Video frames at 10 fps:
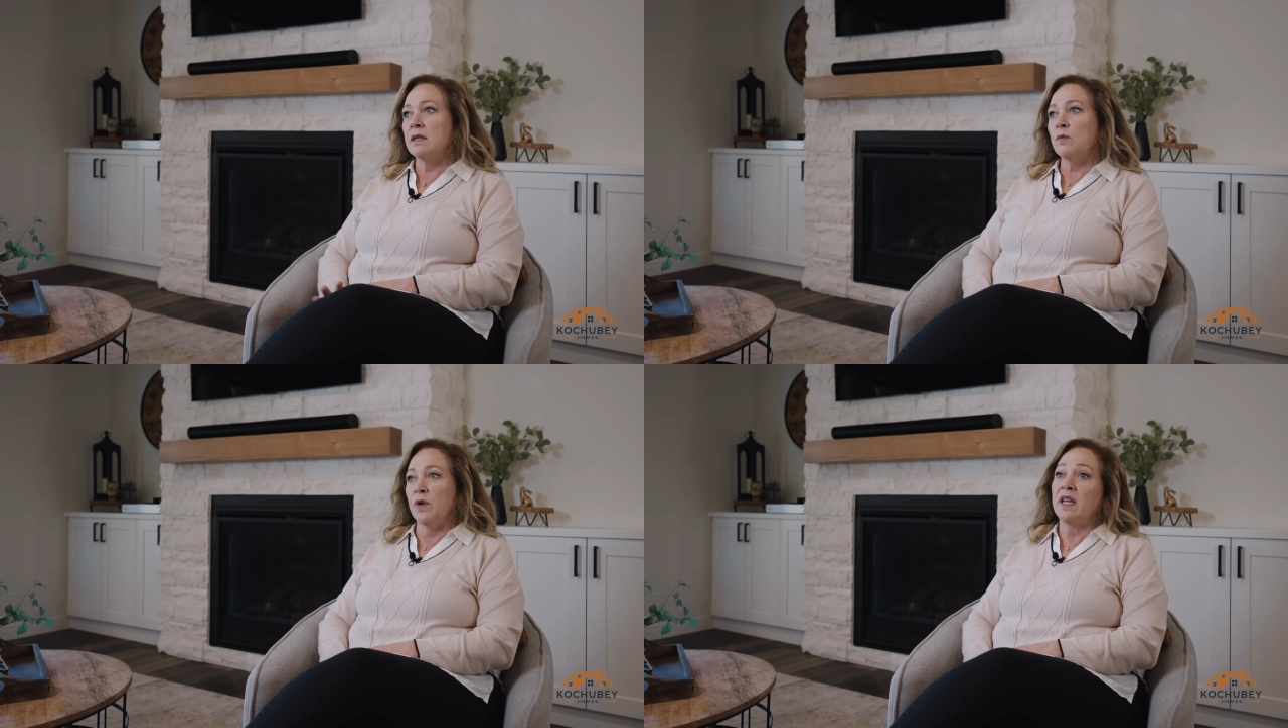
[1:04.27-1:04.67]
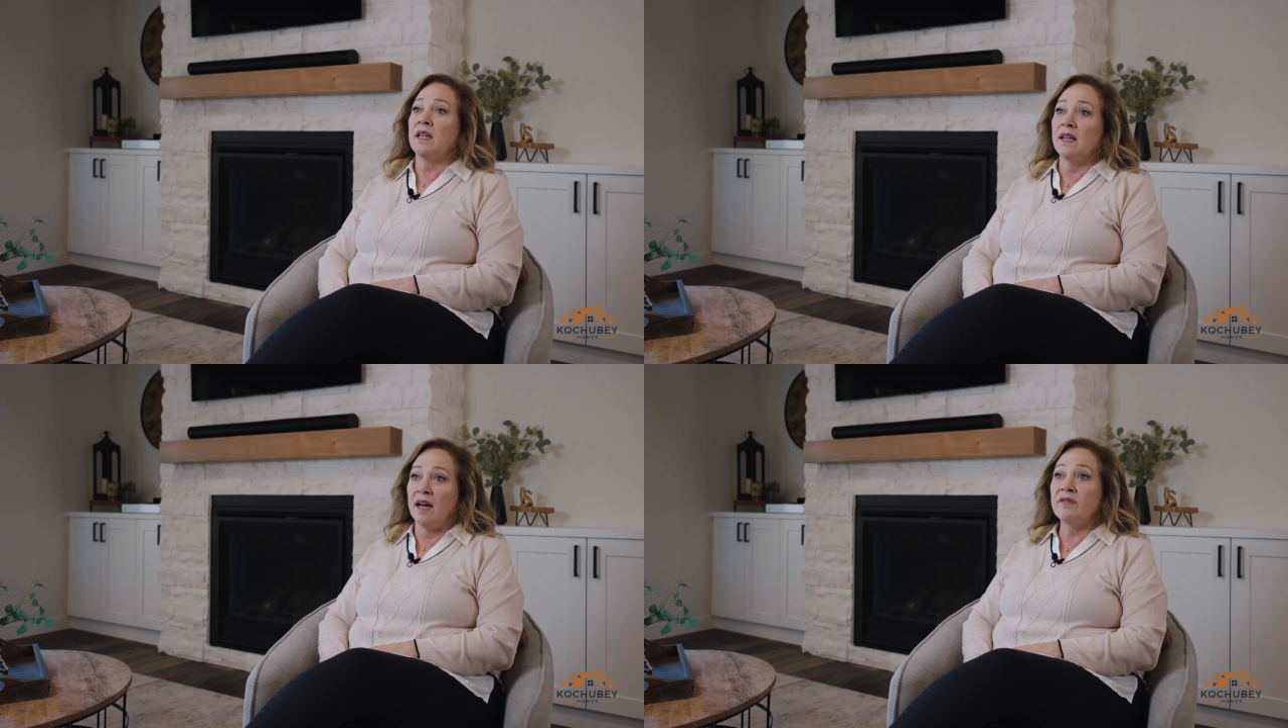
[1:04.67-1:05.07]
when he
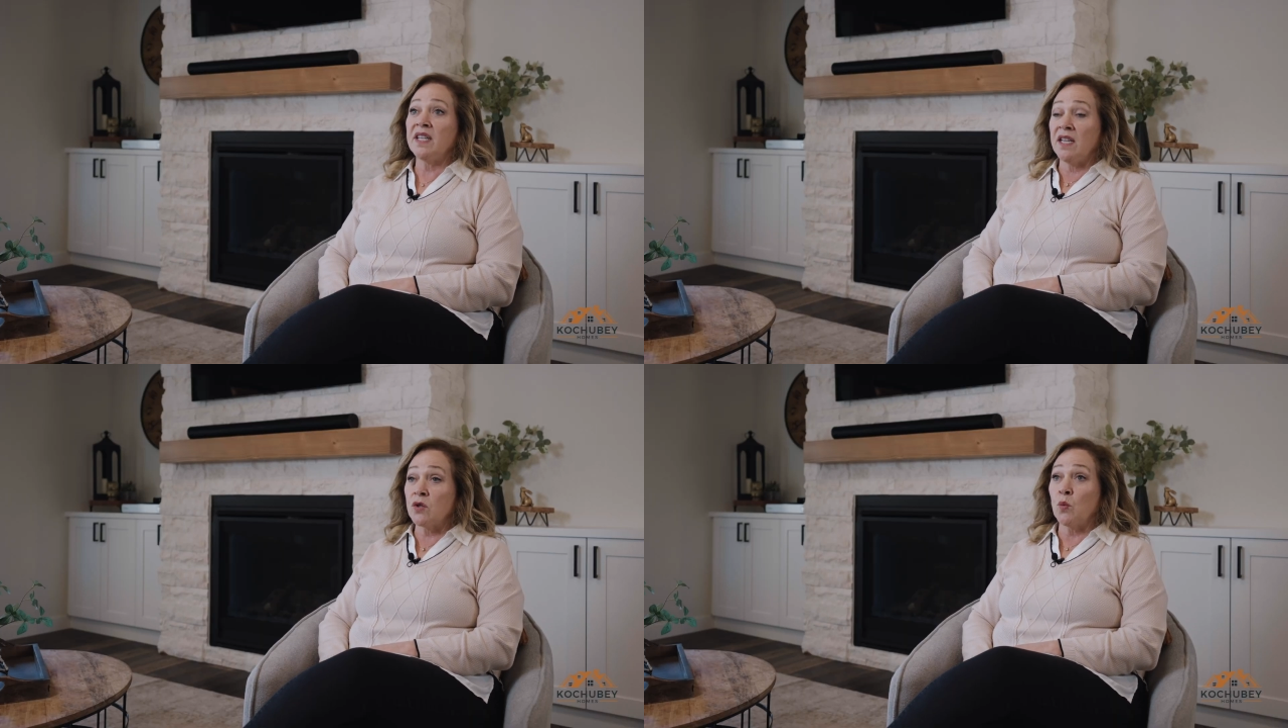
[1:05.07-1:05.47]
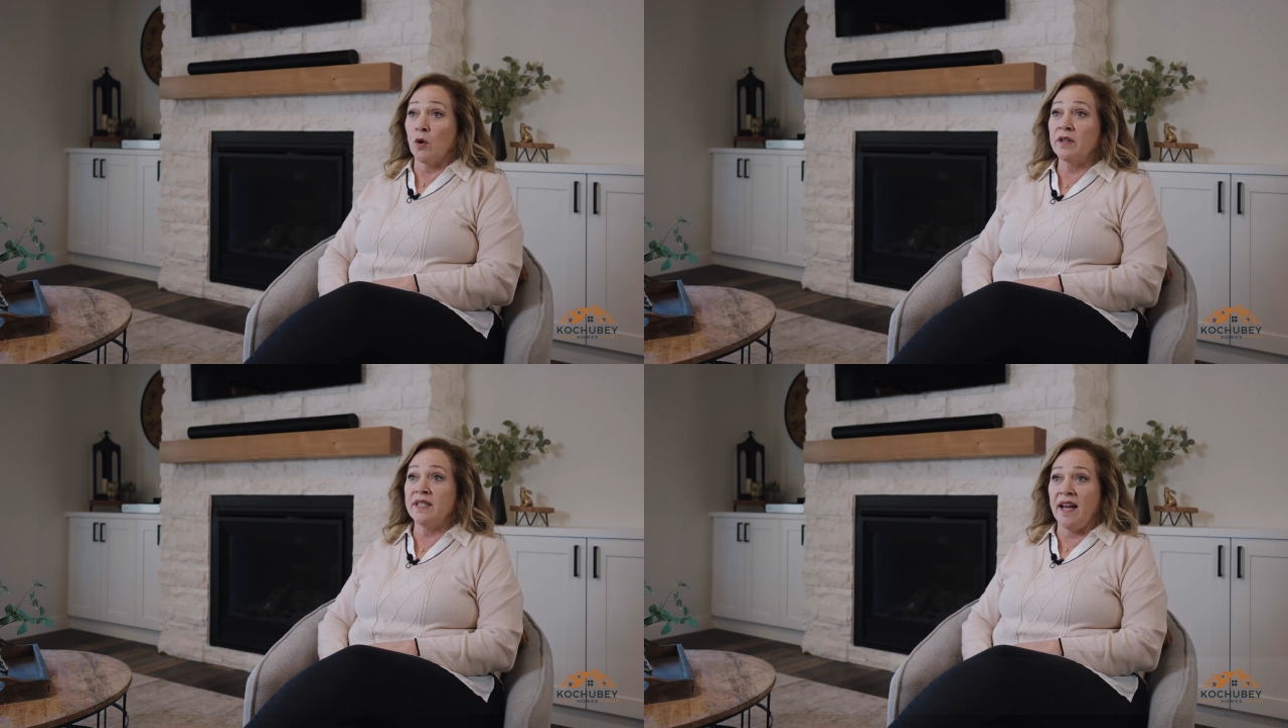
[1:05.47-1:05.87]
left each
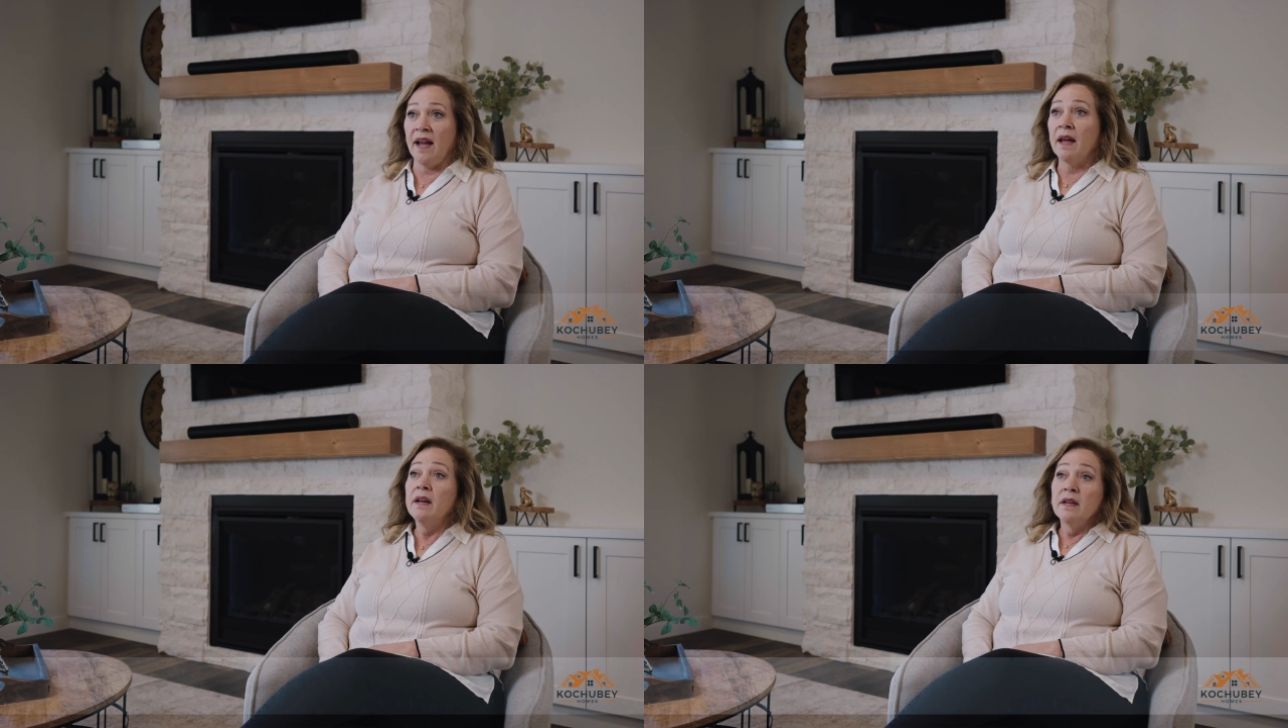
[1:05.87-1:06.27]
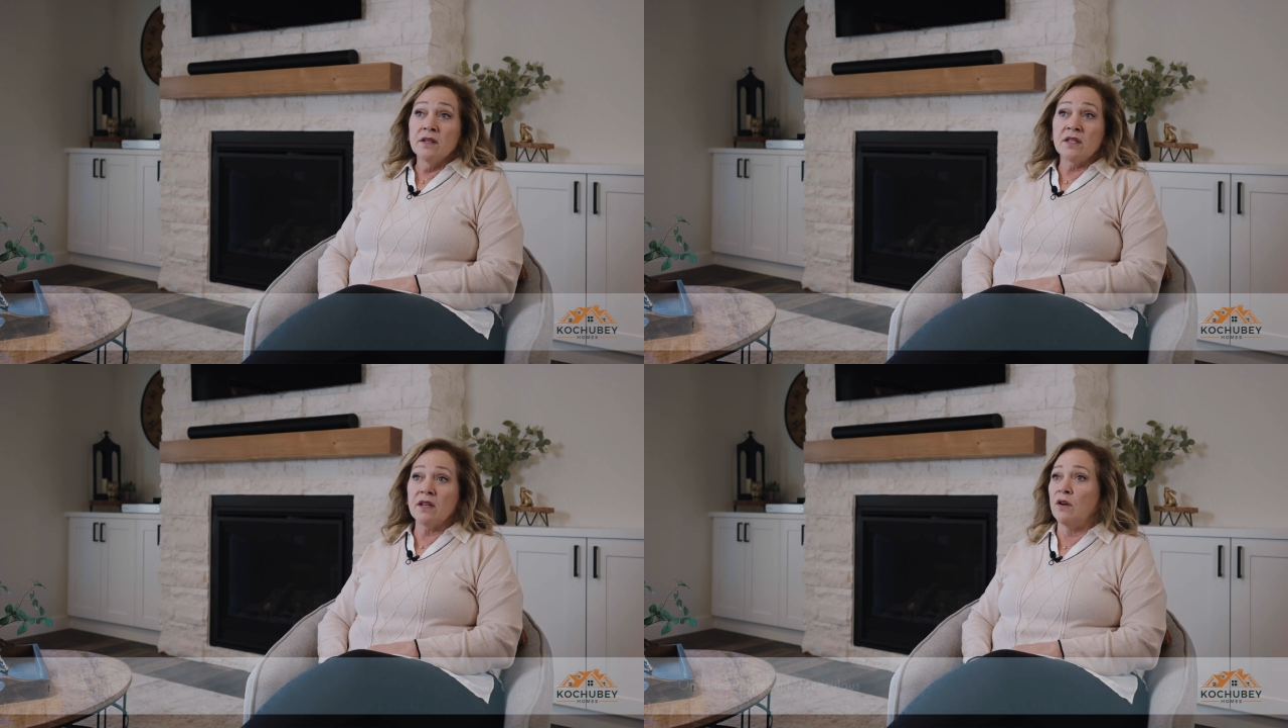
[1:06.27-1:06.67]
workday.
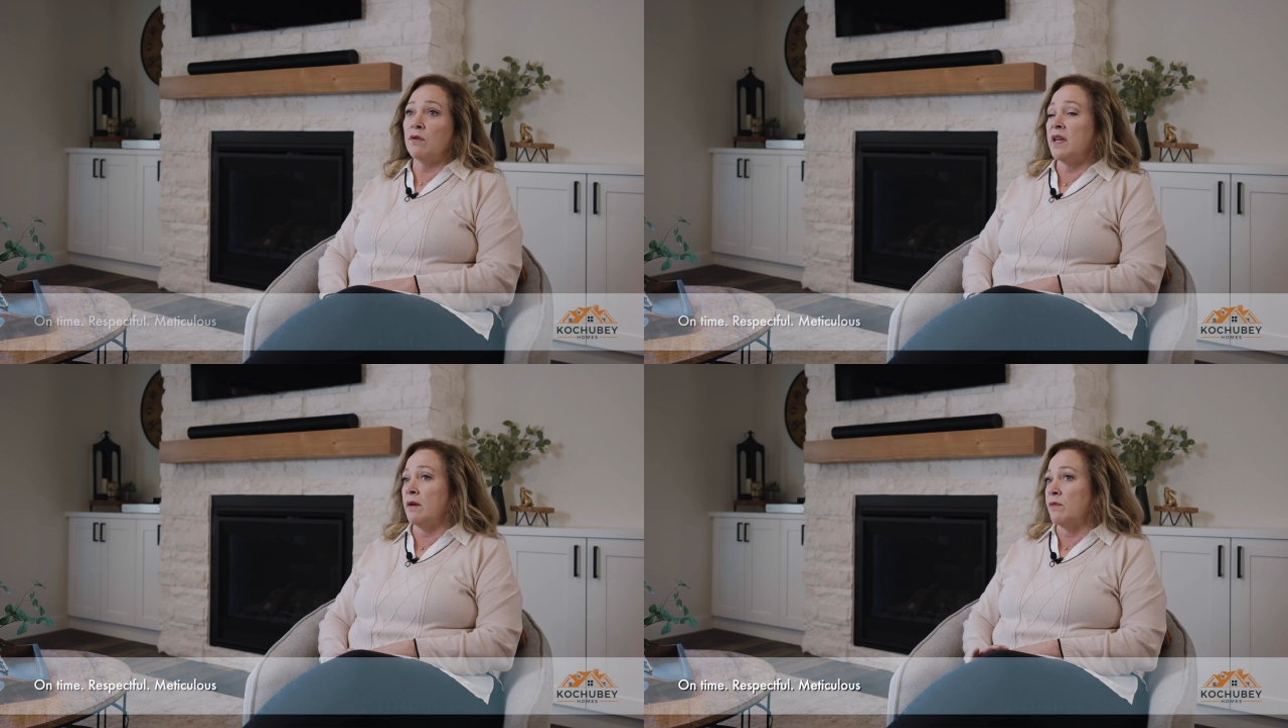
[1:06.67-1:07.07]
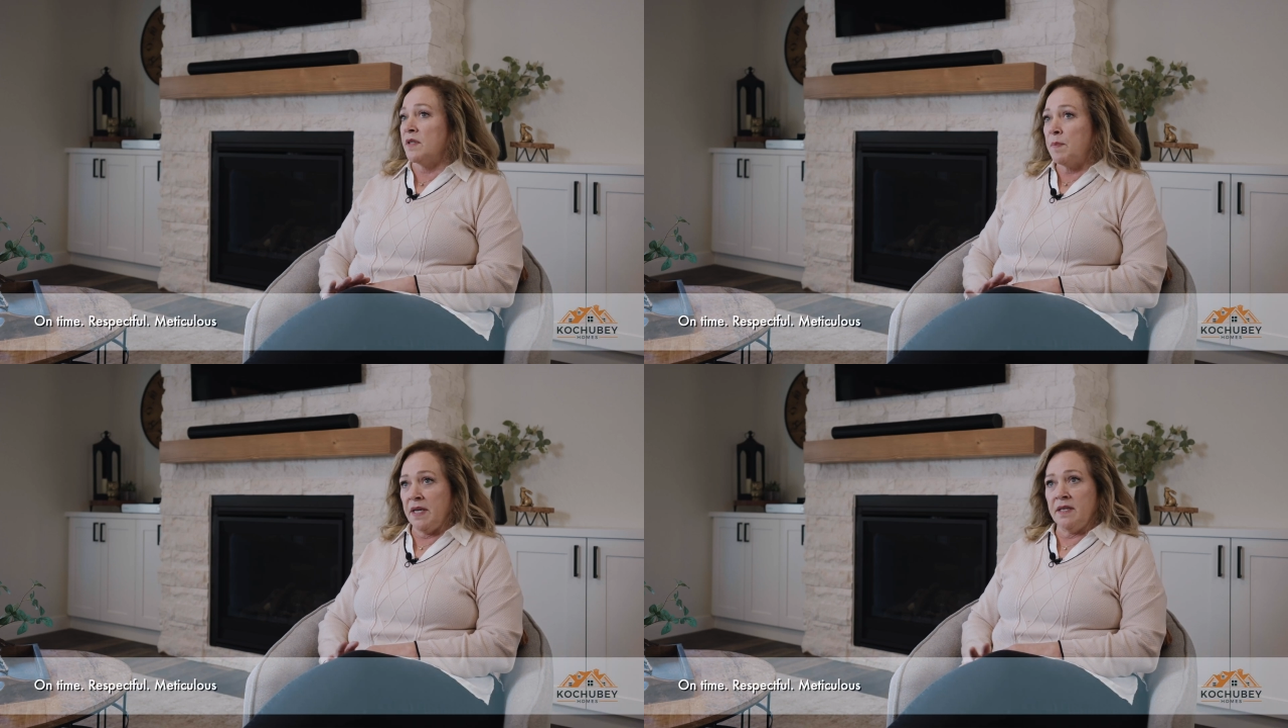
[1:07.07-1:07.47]
So it was picked